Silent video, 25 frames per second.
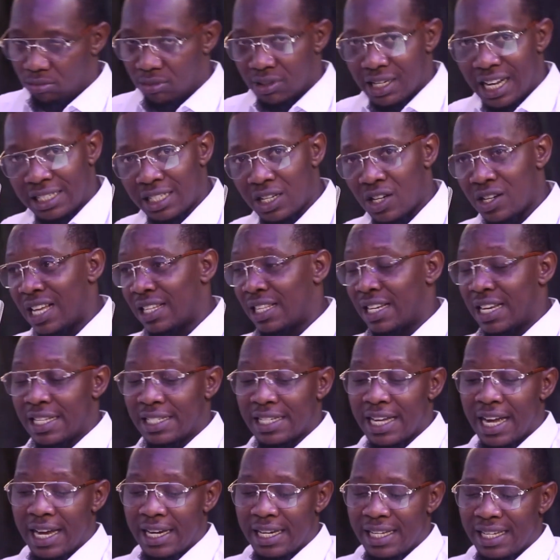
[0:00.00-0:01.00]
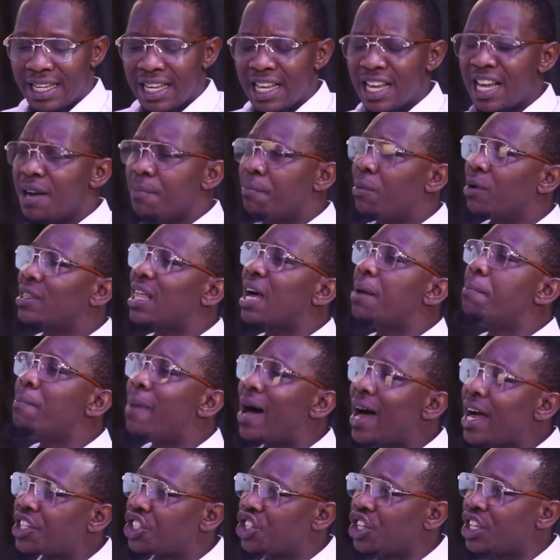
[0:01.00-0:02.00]
that's another entirely. But that
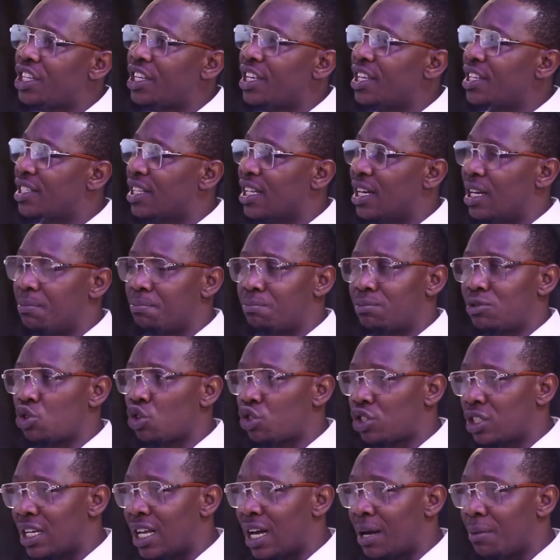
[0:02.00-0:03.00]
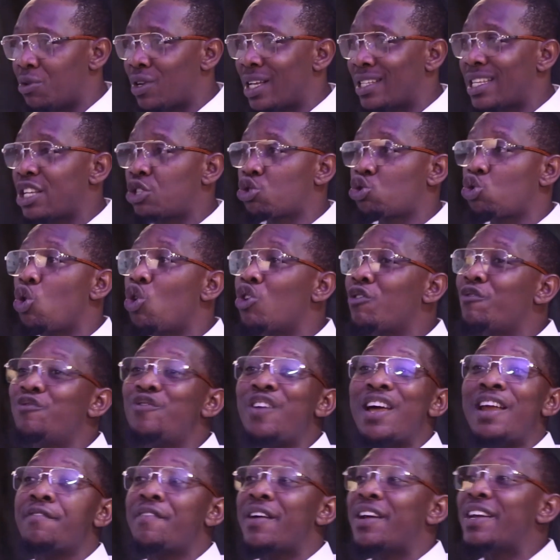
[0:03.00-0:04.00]
match against Tottenham, United scored
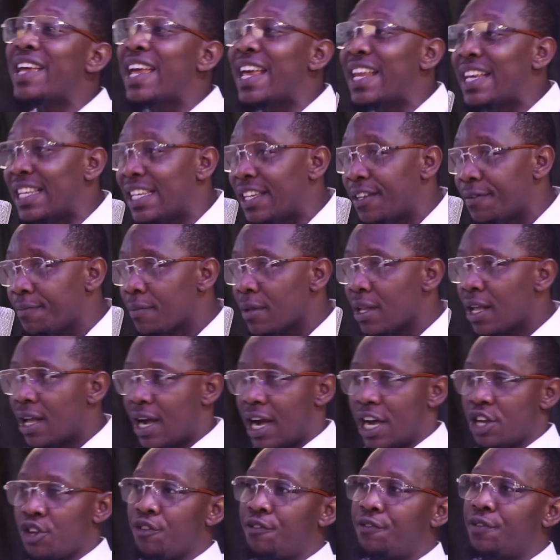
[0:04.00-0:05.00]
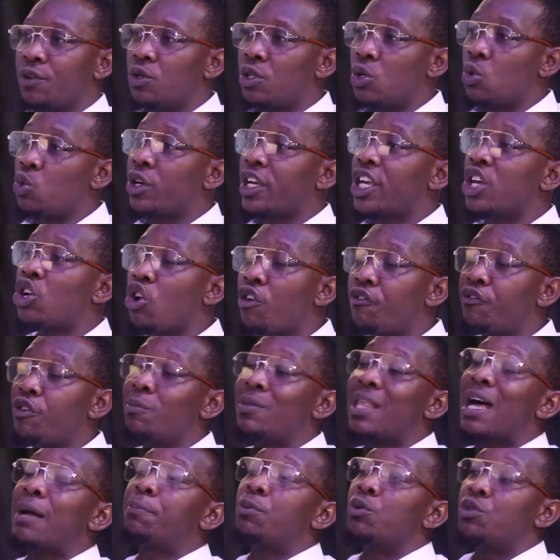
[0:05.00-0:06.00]
very, very early. And you feel they will kick on
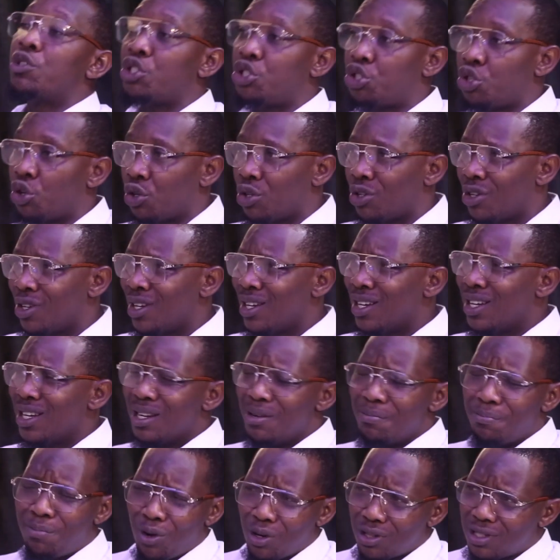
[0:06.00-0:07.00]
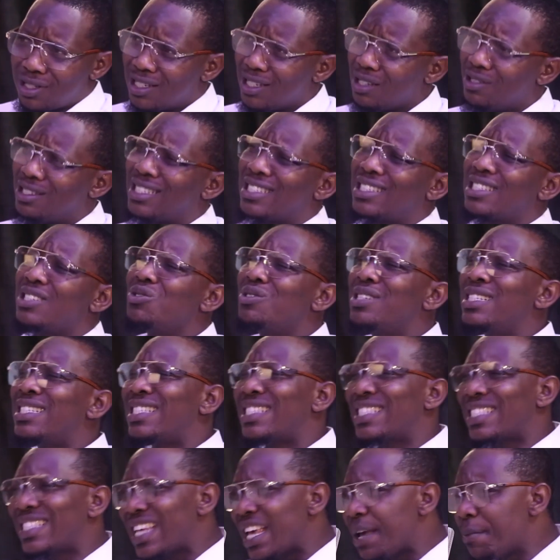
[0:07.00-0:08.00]
from that position. But it's still the
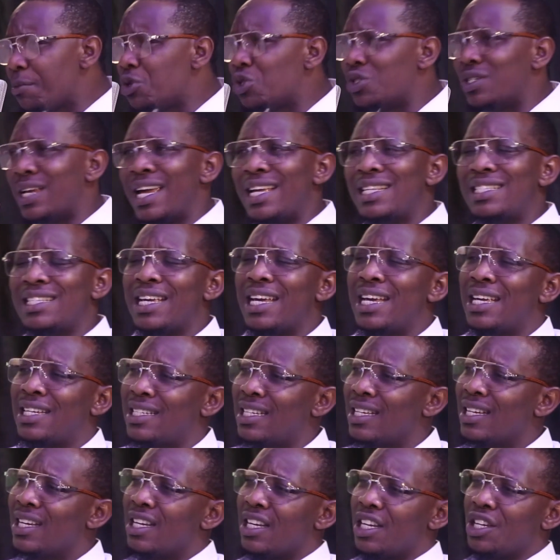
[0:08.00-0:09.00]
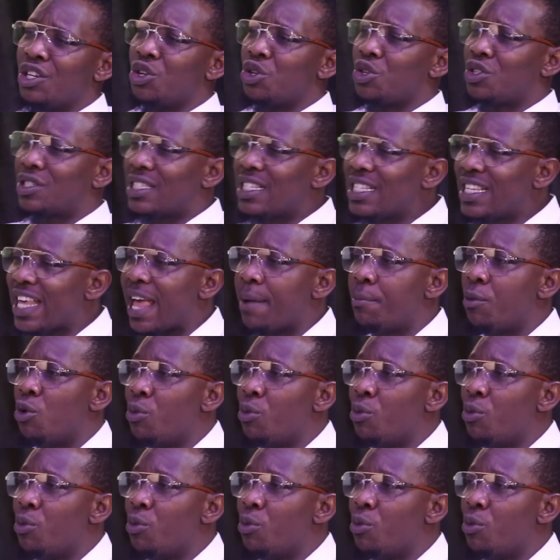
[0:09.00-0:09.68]
same United. You see their